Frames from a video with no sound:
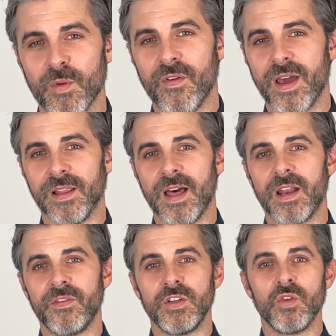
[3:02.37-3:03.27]
They provide a
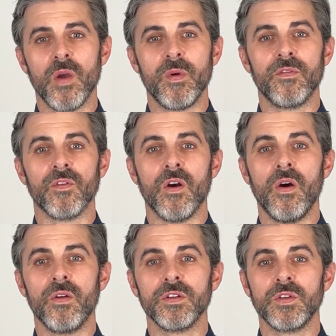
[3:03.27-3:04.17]
lot of enjoyment for
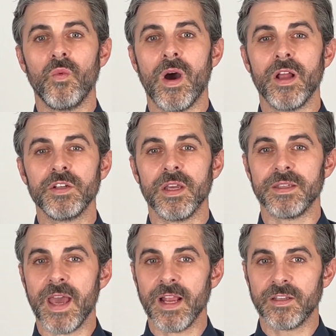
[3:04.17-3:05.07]
owners to watch
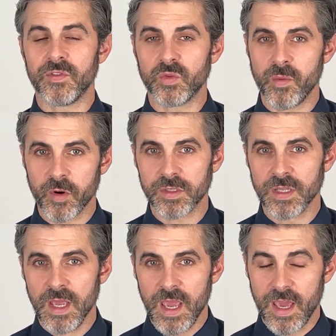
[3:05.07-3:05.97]
as active
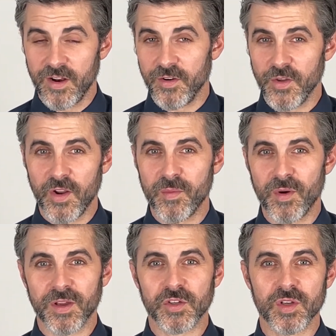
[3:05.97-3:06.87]
swimmers and are
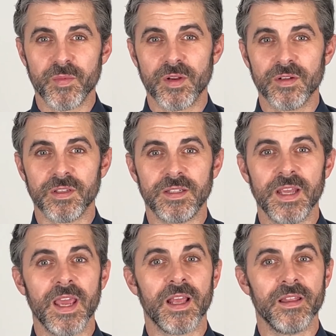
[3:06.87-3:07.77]
notable contributors to
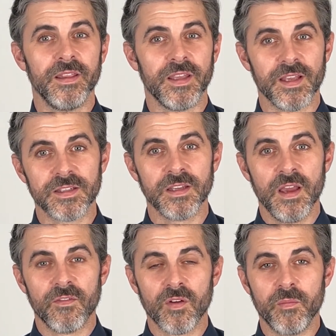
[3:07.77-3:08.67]
tank cleanliness
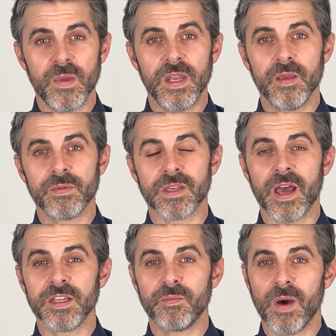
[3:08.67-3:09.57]
for a
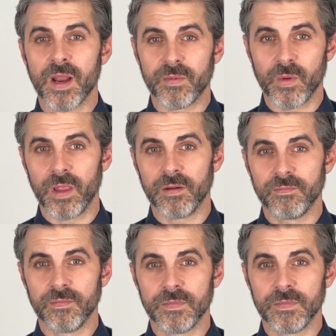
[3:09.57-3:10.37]
medium-sized bottom dweller.